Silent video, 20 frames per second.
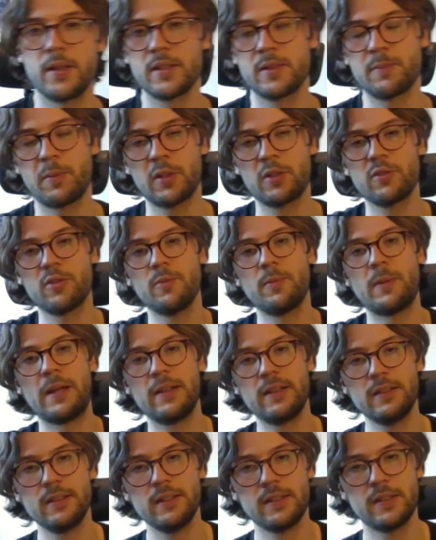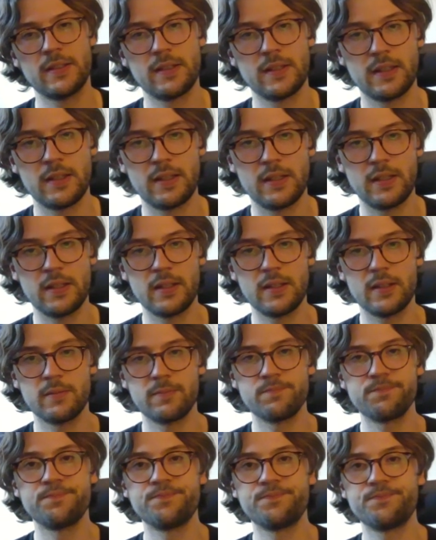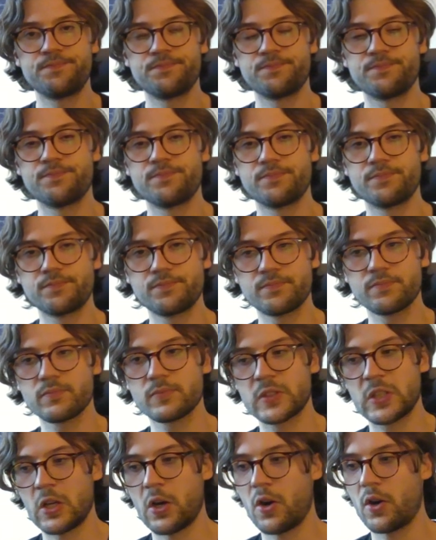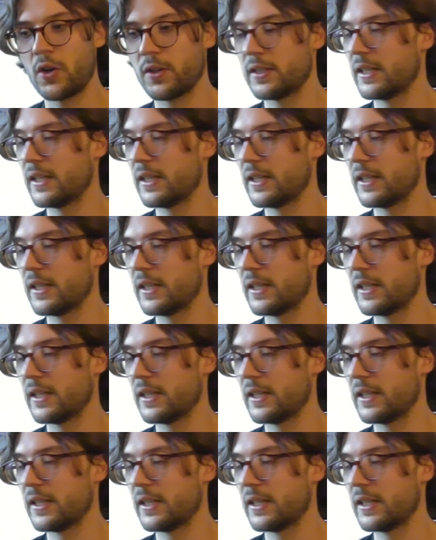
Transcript: Spark of Rebellion is a card